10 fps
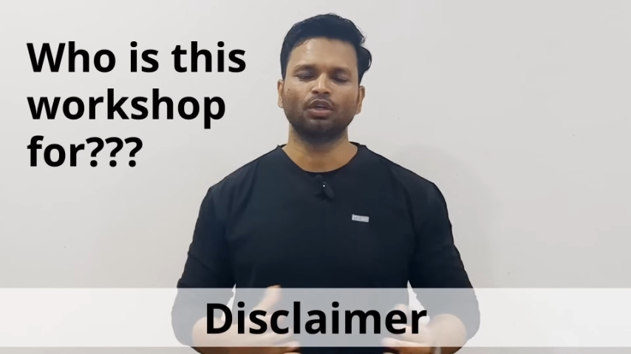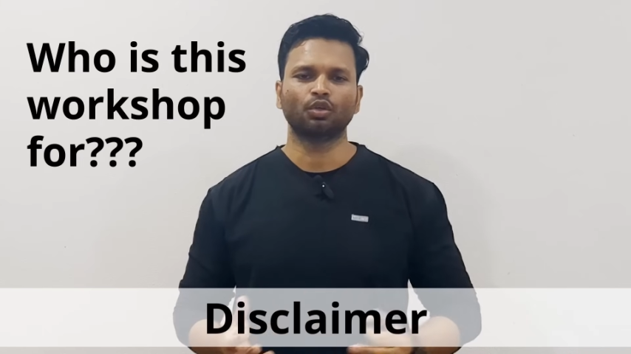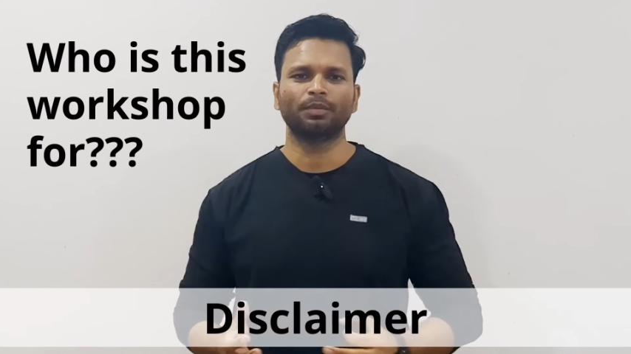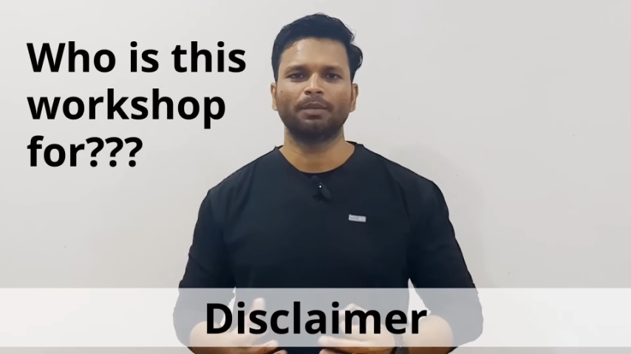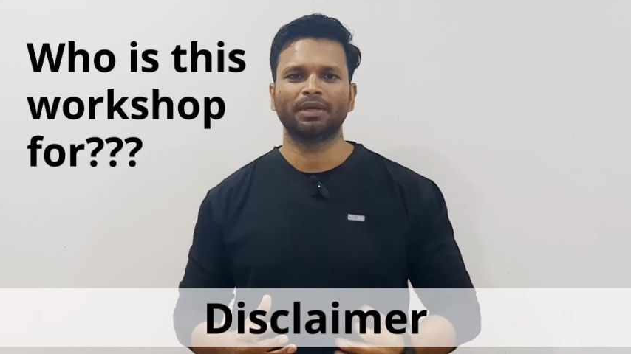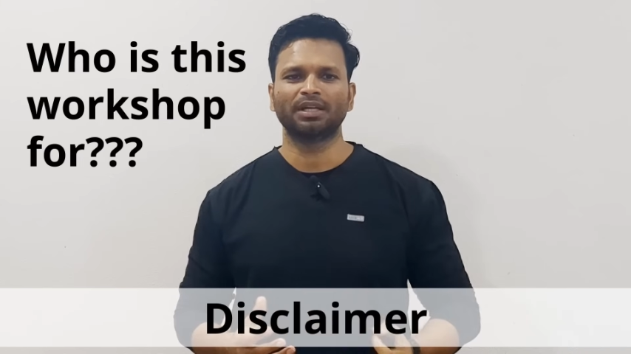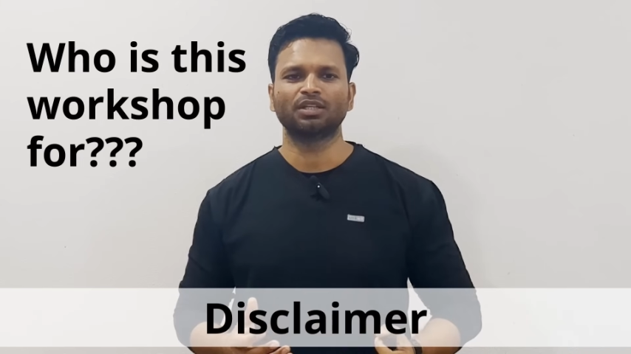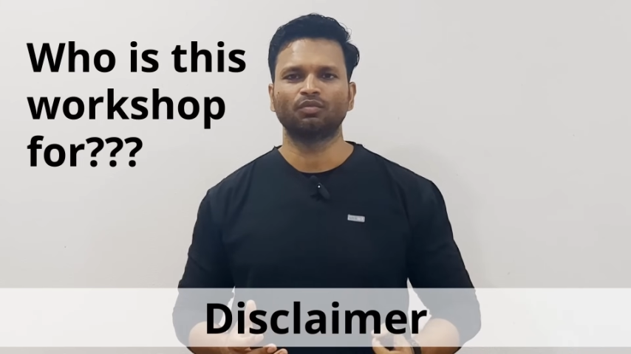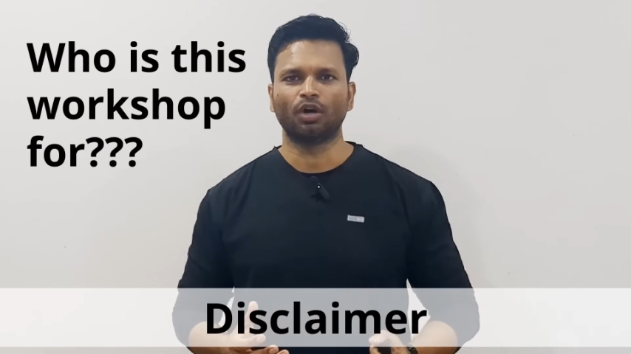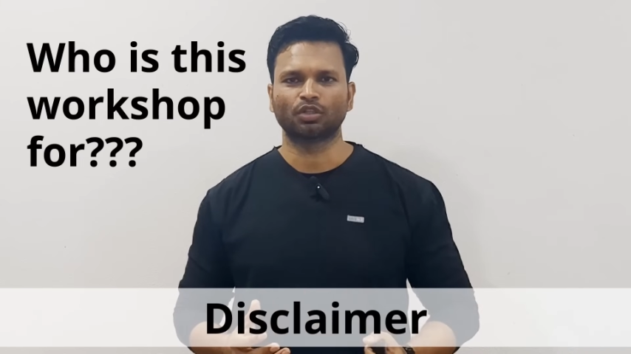going to be a
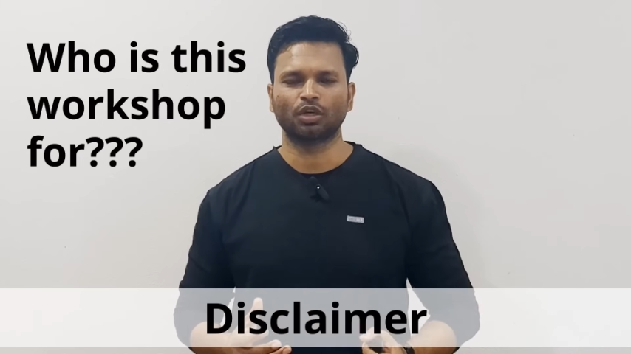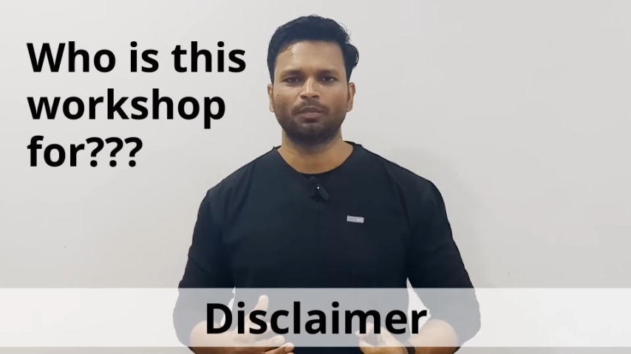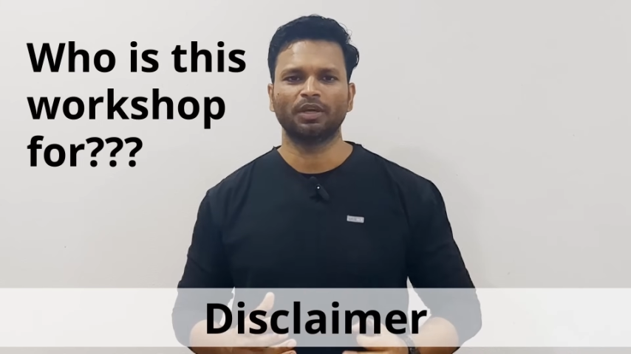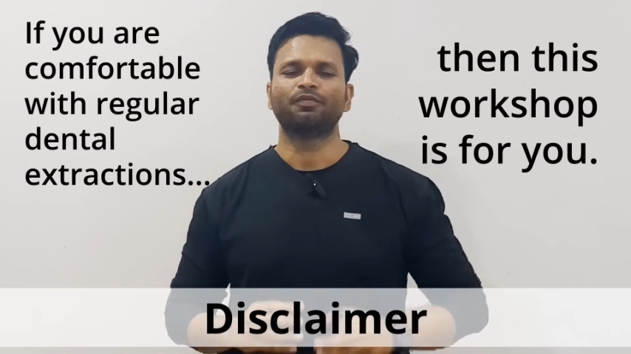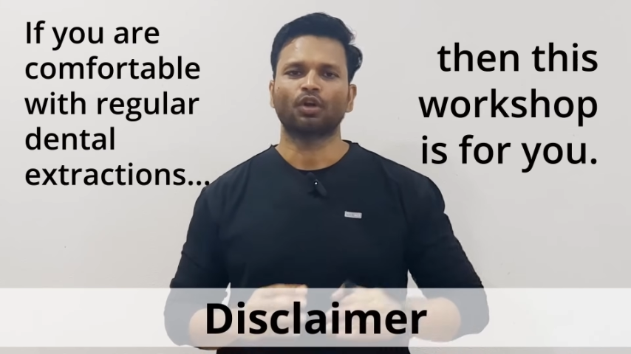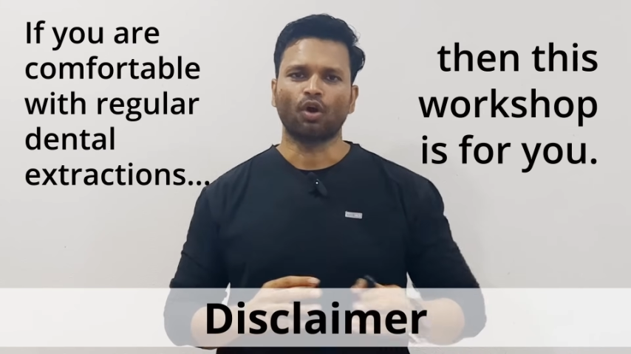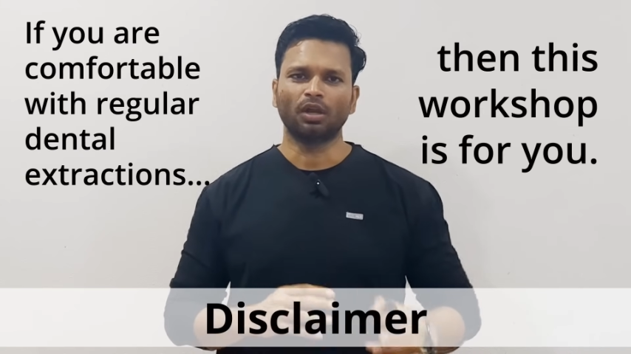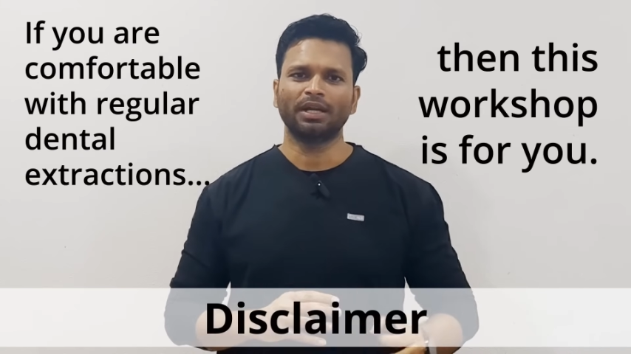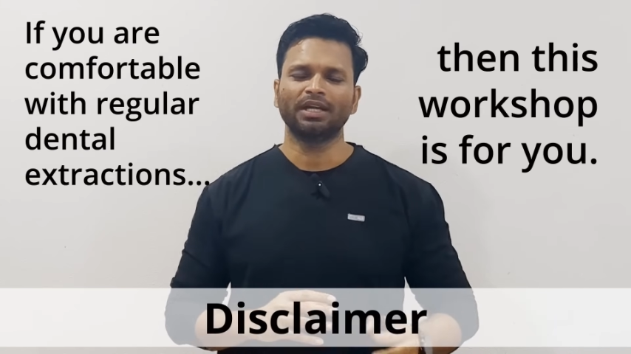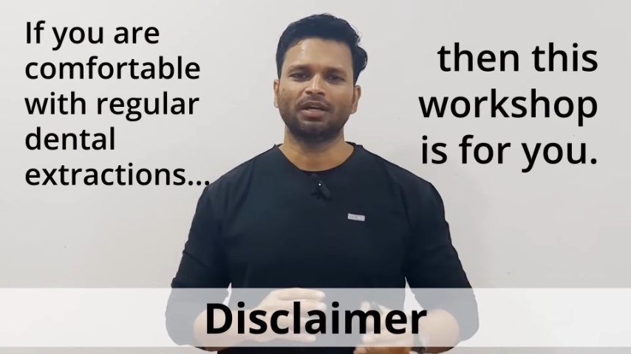beginner's workshop. If you're
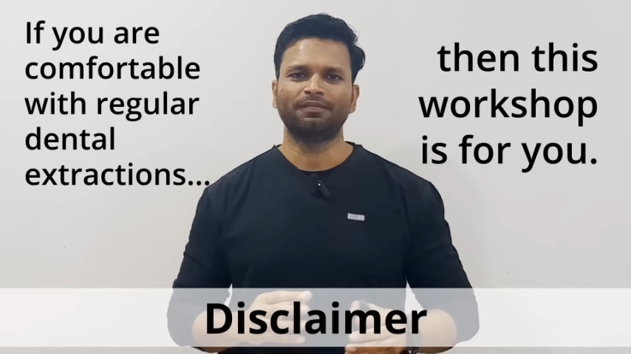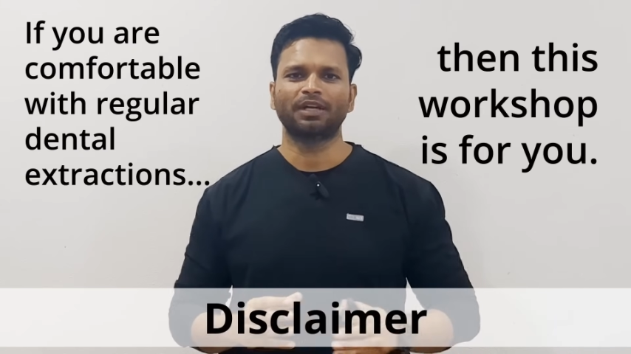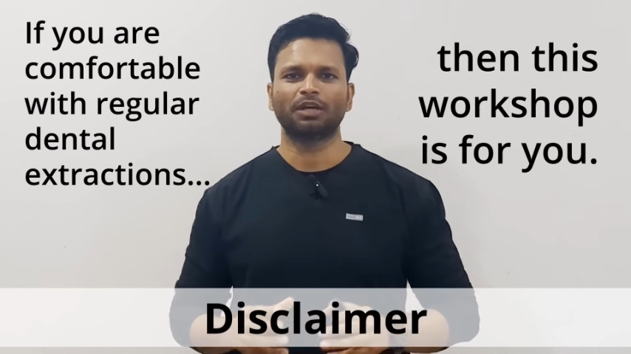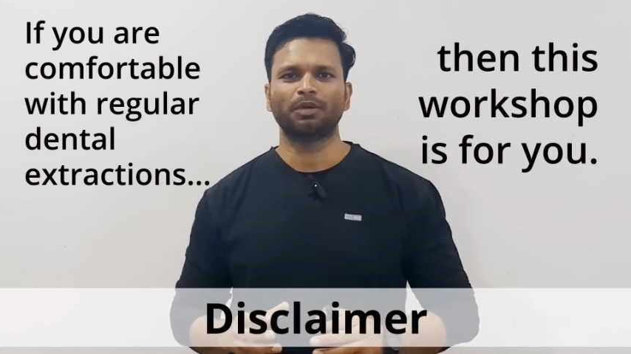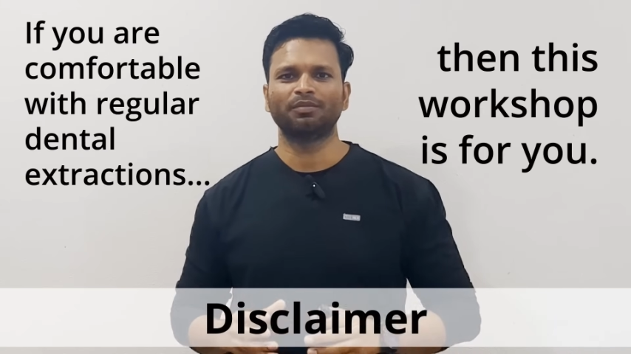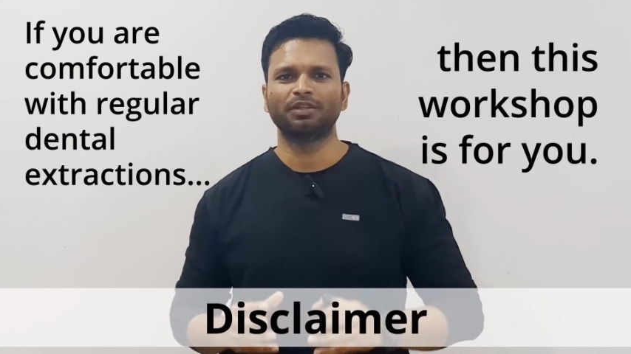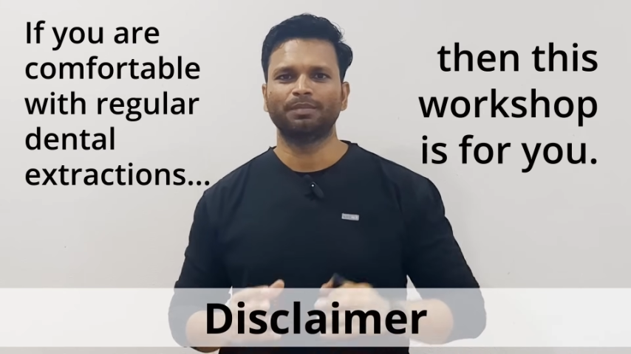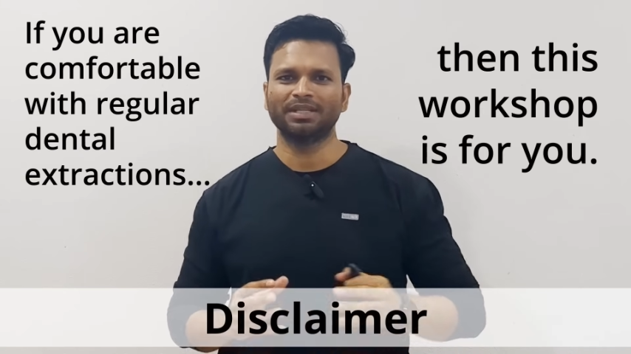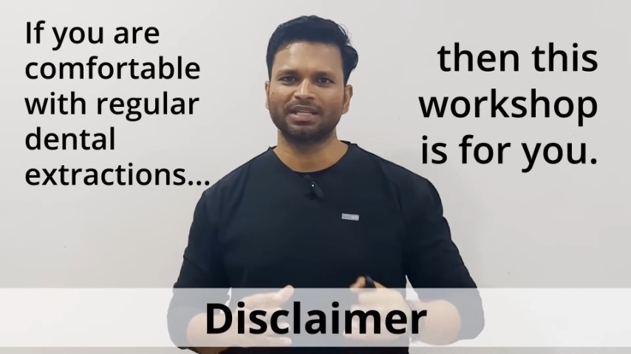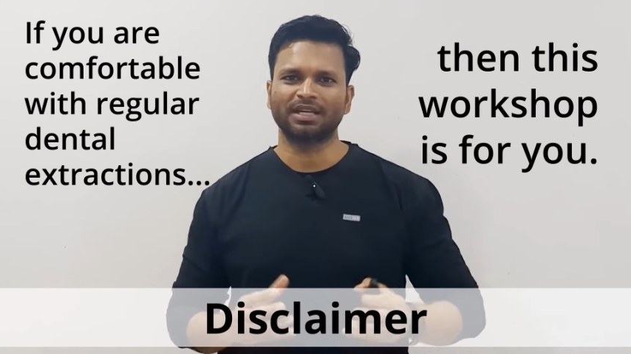already comfortable with
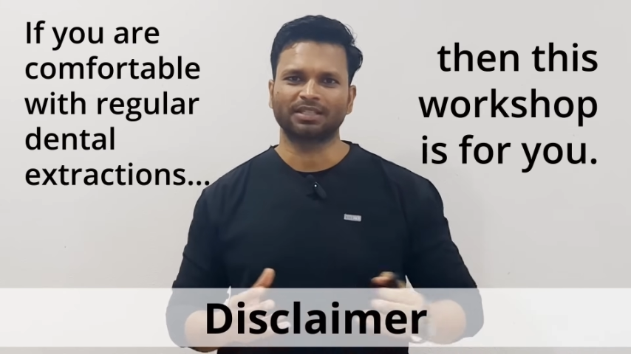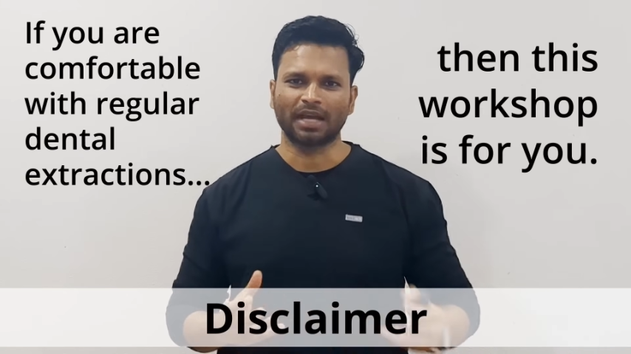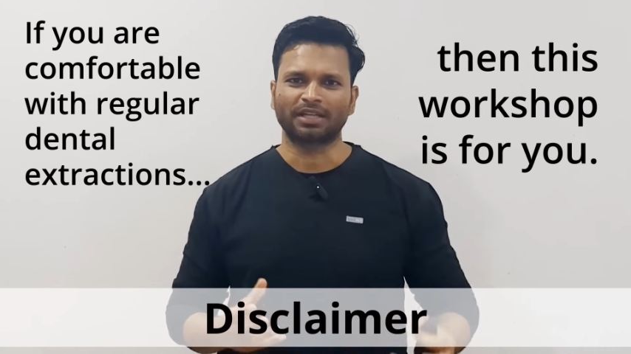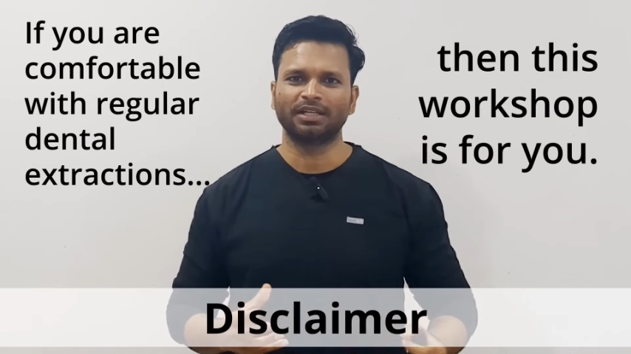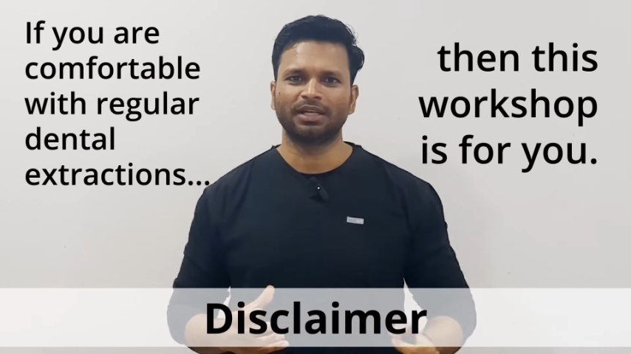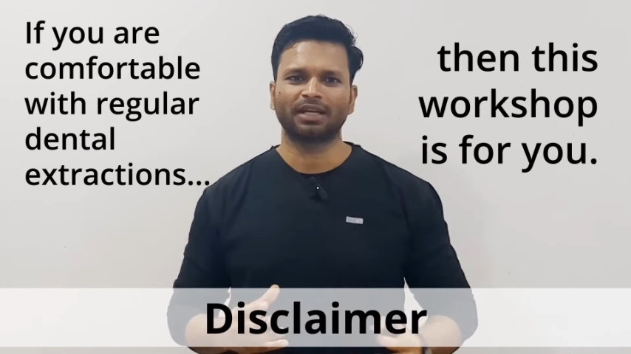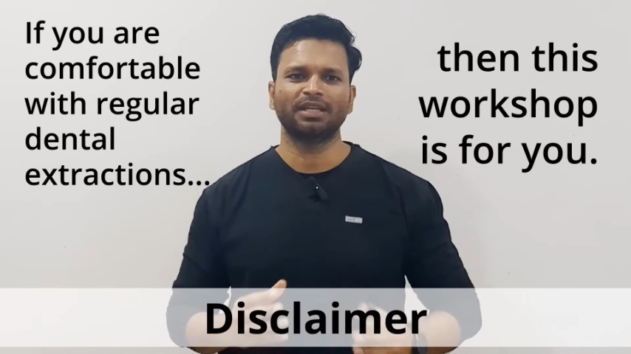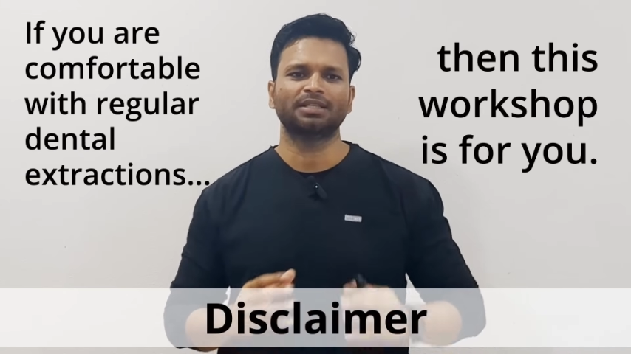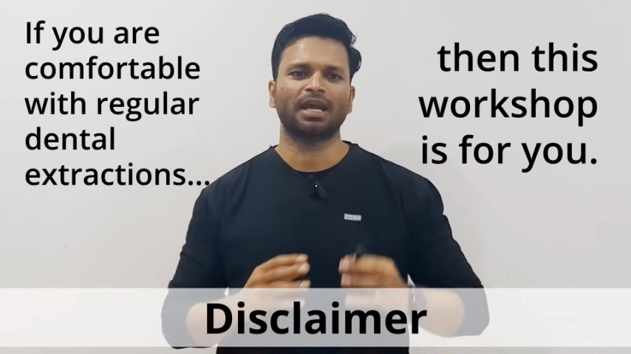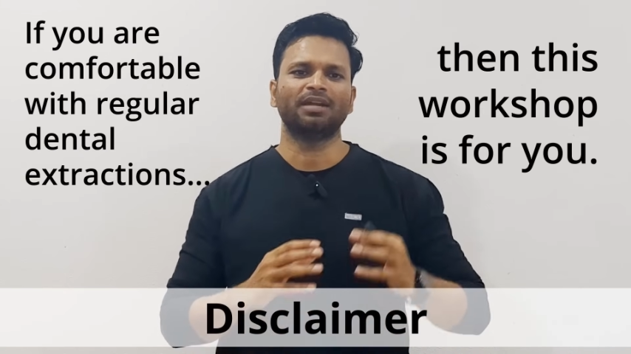basic extraction
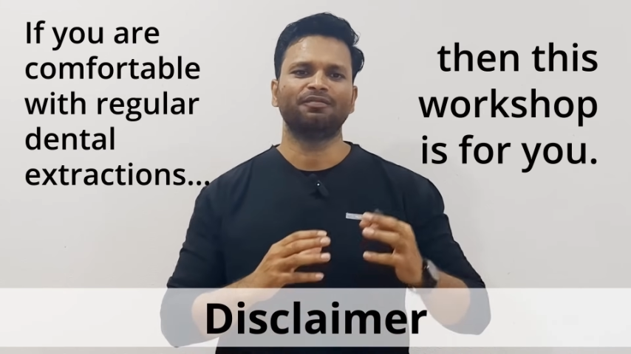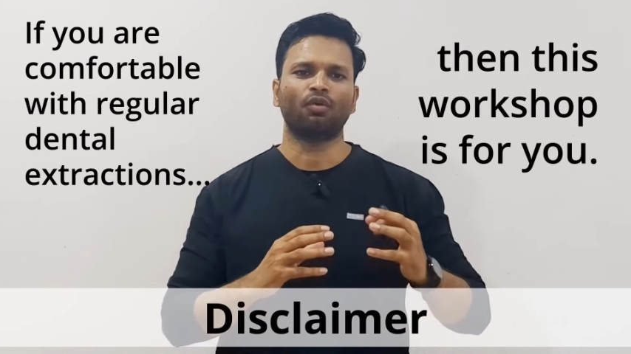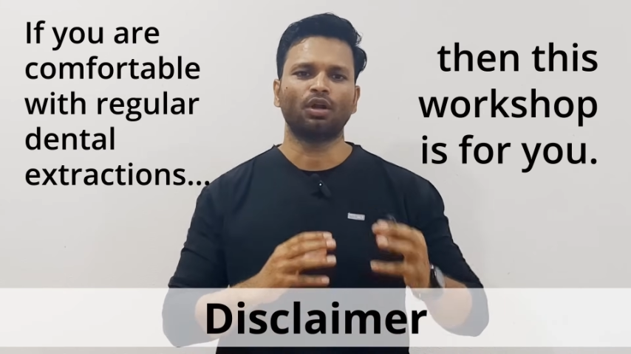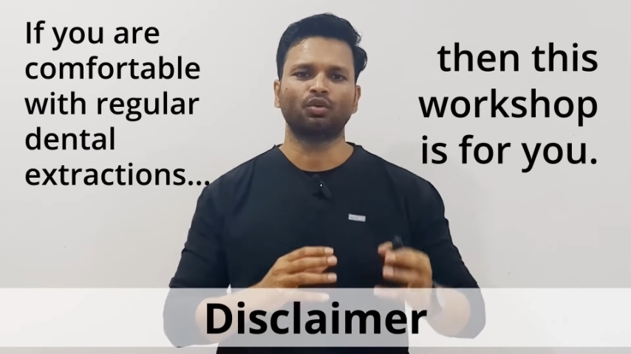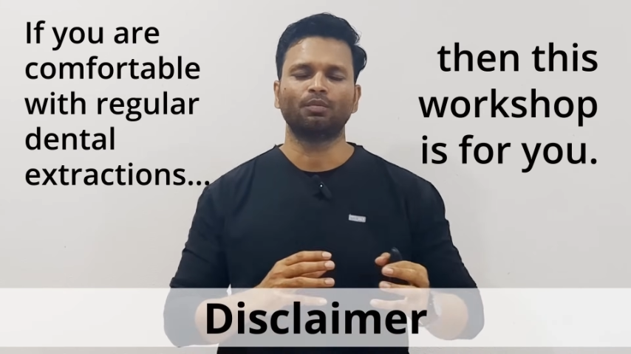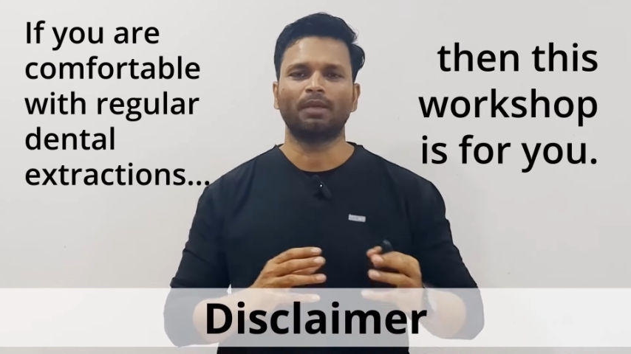techniques and want to